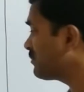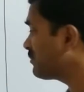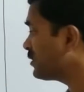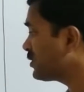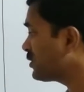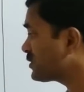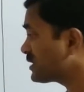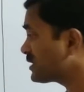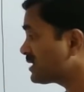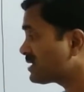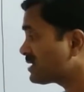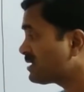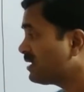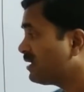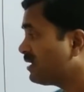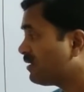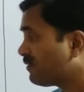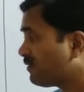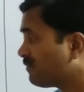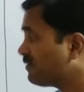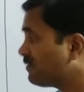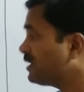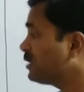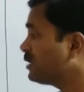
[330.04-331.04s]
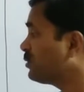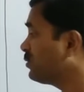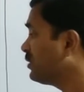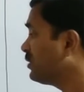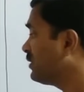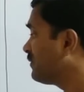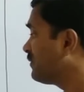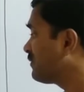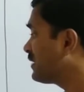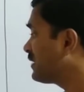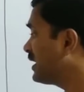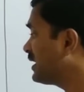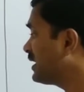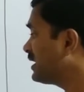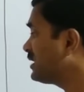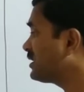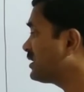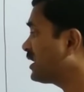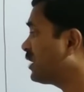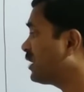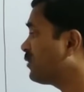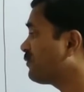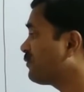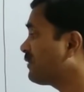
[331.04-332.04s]
meiosis. We know that in
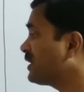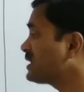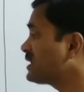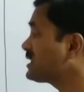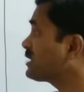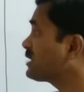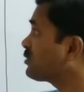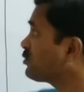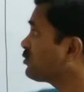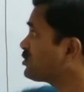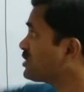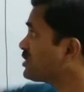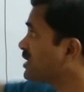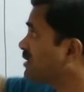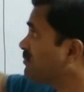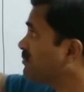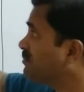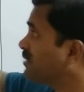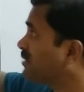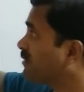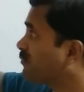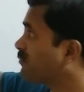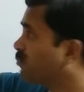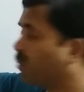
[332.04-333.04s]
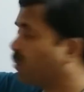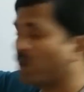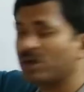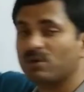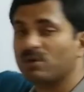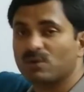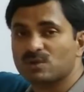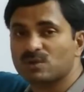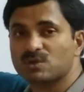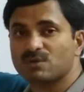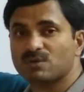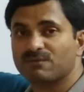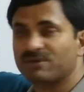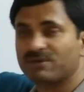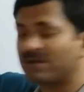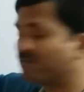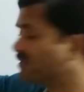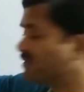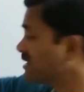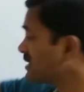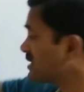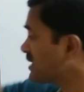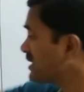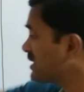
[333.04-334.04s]
thallophytes, in question number 1 also we
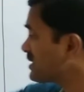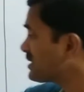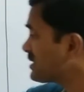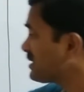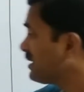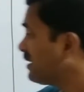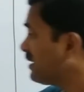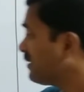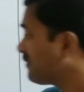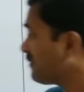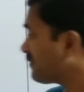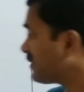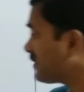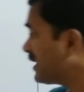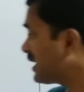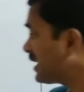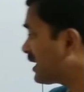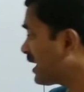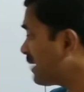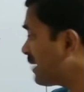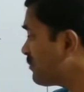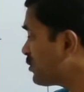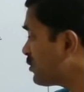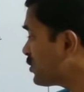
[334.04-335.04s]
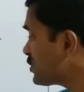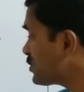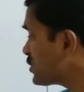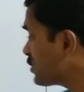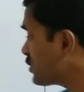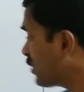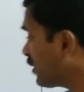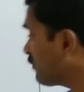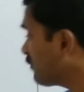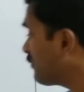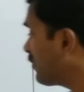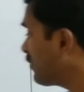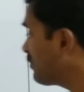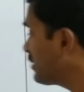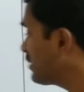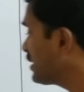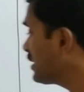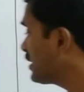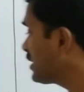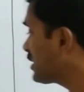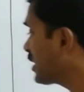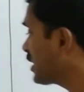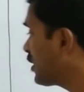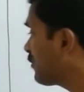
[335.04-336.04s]
have discussed that embryo is not formed
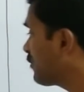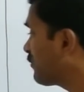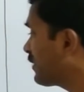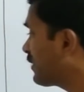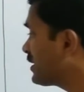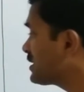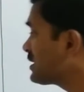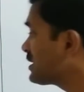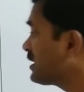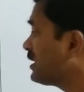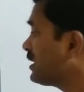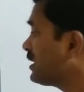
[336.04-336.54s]
in the thallophytes